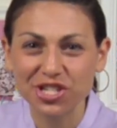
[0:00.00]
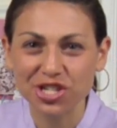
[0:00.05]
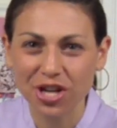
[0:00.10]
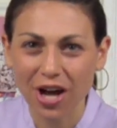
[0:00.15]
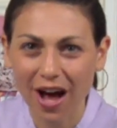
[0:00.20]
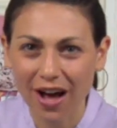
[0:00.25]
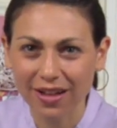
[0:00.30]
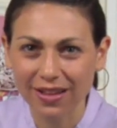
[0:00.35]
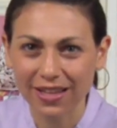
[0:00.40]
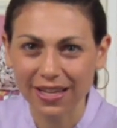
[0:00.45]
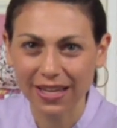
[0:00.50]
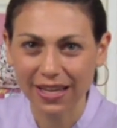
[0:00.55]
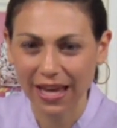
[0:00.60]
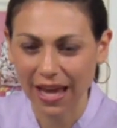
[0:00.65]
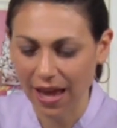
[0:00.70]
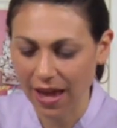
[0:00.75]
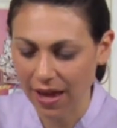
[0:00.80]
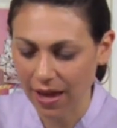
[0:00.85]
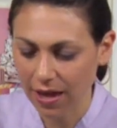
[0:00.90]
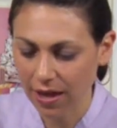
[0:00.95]
chocolate
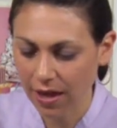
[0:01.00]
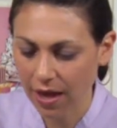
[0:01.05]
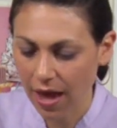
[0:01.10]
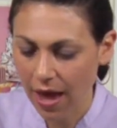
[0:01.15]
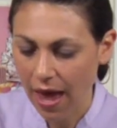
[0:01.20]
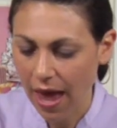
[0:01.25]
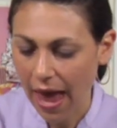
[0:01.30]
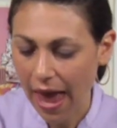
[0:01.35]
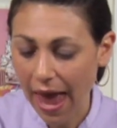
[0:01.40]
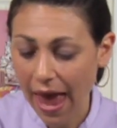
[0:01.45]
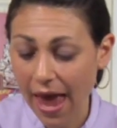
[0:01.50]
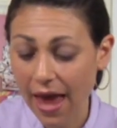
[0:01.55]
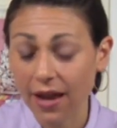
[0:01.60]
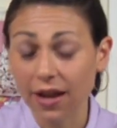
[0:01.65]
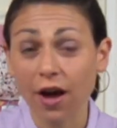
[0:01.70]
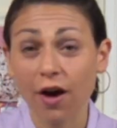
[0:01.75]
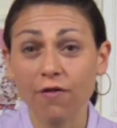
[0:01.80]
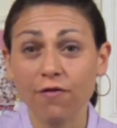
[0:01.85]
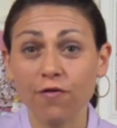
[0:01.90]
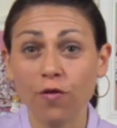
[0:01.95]
cake and
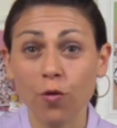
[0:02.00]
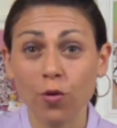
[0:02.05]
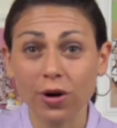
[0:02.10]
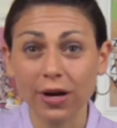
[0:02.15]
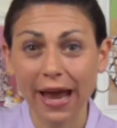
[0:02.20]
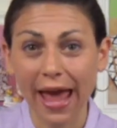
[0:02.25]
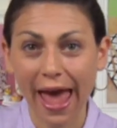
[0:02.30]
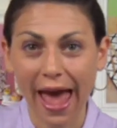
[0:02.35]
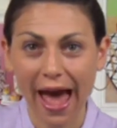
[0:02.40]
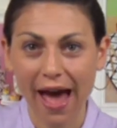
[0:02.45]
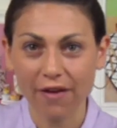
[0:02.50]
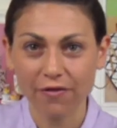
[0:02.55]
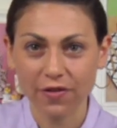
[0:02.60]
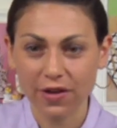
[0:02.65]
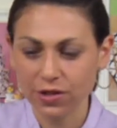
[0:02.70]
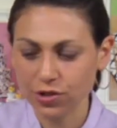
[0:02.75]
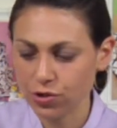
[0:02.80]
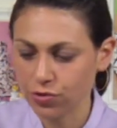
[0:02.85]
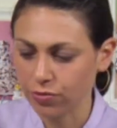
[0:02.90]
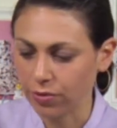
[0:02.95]
a
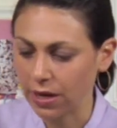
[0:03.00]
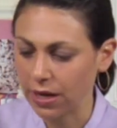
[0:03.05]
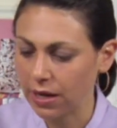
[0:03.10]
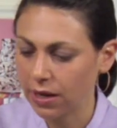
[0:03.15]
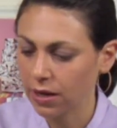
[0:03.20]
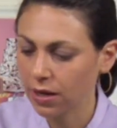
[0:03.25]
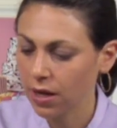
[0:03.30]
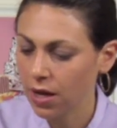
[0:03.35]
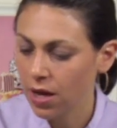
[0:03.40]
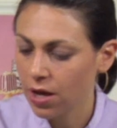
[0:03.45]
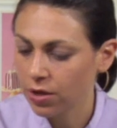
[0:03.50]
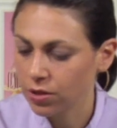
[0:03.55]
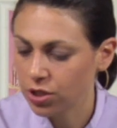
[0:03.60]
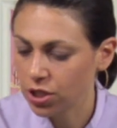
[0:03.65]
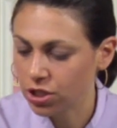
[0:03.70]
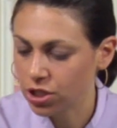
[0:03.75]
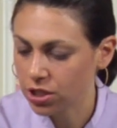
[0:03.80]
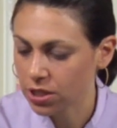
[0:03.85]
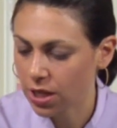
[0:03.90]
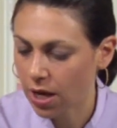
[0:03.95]
4.5-inch ring
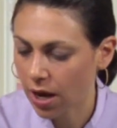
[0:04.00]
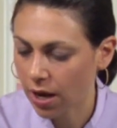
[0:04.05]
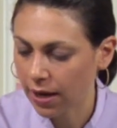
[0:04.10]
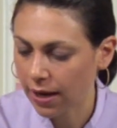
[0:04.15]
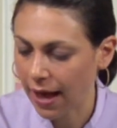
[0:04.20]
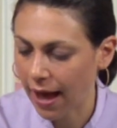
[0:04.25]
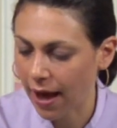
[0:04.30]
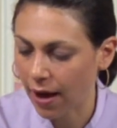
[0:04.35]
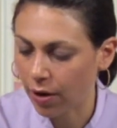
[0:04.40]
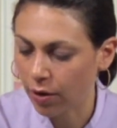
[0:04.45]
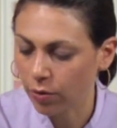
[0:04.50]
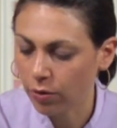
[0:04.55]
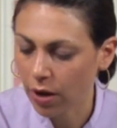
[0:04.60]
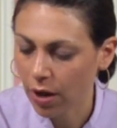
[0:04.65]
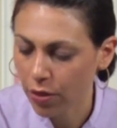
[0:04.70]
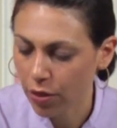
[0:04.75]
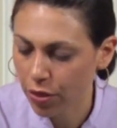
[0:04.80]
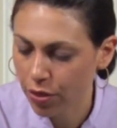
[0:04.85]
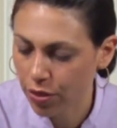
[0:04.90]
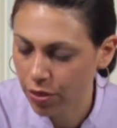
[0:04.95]
to just cut out
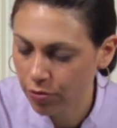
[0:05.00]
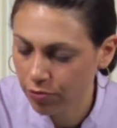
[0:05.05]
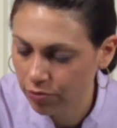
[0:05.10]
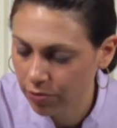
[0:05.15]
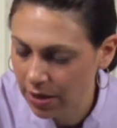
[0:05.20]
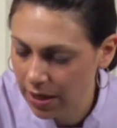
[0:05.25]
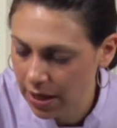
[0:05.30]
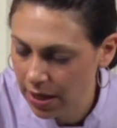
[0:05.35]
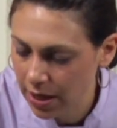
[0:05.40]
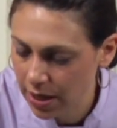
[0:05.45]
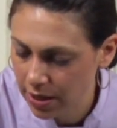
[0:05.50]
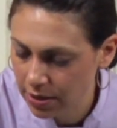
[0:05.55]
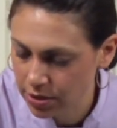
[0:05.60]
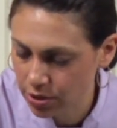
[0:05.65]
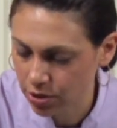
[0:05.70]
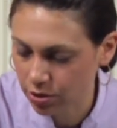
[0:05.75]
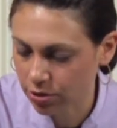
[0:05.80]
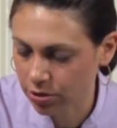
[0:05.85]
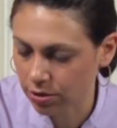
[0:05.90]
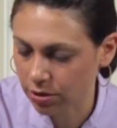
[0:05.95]
3
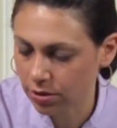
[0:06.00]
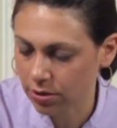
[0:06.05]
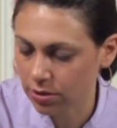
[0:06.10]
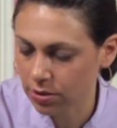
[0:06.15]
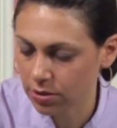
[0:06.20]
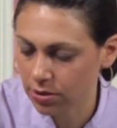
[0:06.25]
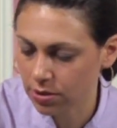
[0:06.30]
circles.